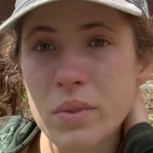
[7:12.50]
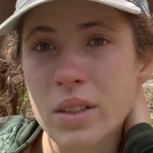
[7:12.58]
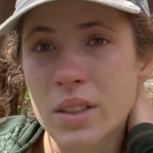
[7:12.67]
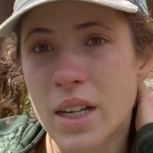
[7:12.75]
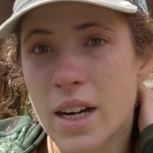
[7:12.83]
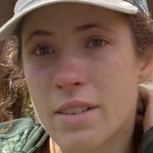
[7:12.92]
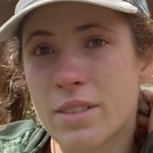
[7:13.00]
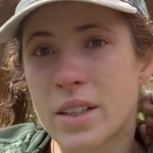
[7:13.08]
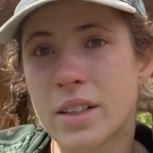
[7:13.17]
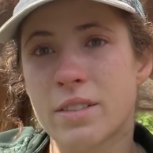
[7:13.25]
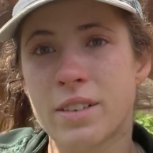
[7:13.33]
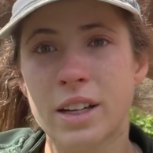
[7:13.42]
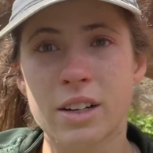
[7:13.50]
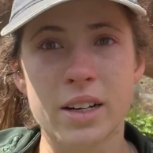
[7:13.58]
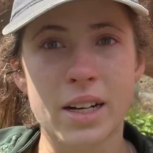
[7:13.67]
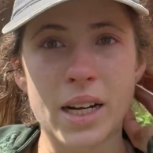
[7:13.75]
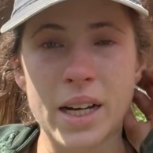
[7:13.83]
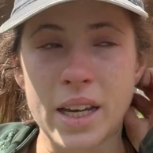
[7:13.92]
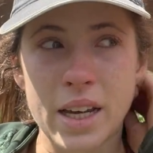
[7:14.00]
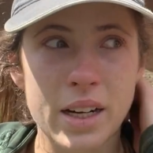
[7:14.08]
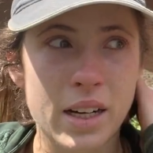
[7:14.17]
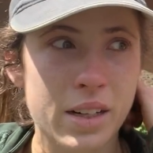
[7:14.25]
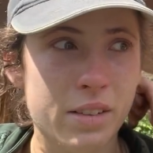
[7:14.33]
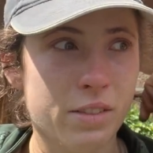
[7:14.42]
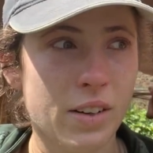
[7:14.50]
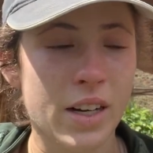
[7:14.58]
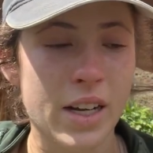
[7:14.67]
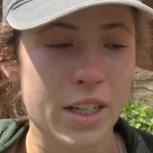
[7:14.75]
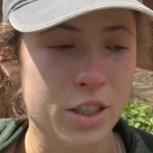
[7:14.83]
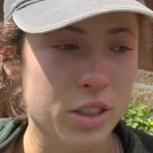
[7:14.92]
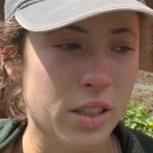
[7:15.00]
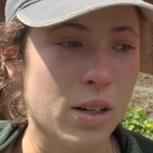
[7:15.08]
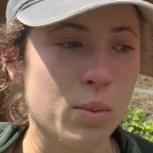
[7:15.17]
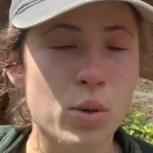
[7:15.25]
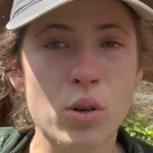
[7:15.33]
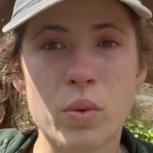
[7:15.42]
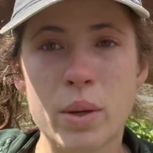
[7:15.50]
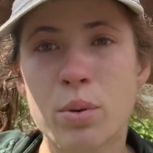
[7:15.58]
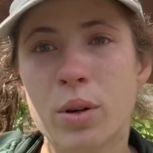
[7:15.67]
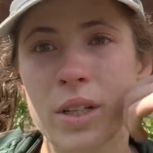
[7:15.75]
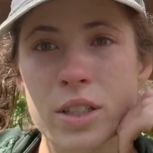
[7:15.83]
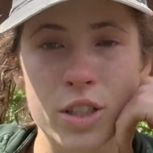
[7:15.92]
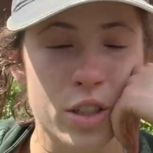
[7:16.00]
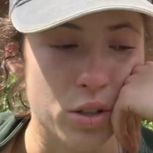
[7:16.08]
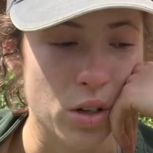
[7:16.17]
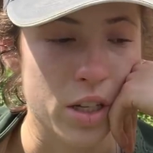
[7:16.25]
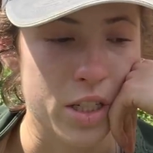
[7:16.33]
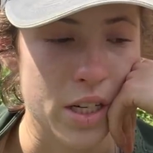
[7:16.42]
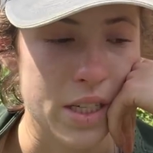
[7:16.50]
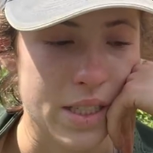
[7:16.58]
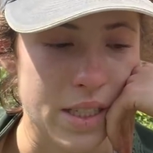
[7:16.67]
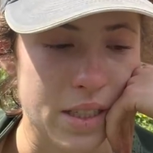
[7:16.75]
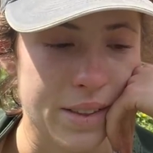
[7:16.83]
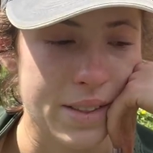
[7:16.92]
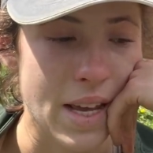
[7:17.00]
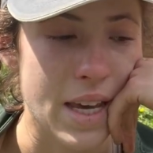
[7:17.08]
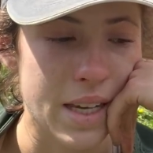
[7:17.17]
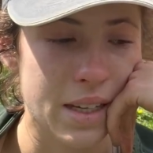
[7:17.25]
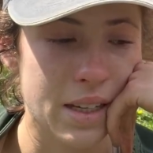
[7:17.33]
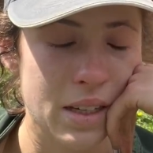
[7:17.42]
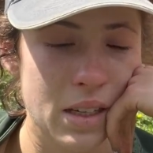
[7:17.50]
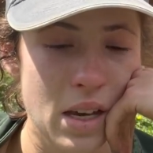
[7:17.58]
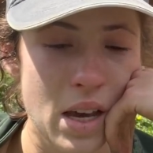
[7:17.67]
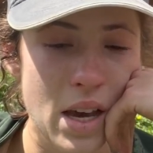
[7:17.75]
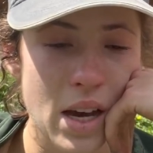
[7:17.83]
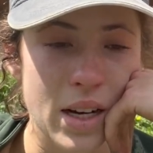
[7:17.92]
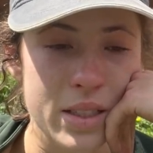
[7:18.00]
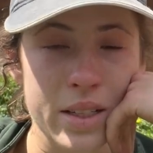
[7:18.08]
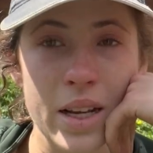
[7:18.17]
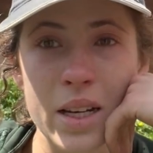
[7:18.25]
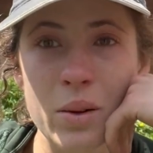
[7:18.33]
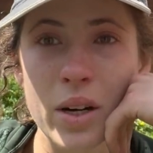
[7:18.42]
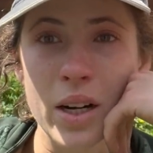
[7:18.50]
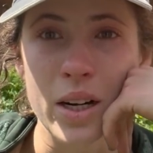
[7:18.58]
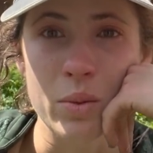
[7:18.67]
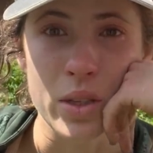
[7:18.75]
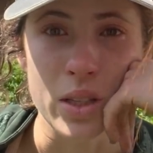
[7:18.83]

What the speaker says: love and veterinary care and financial output we put into George, it didn't take us anywhere, and we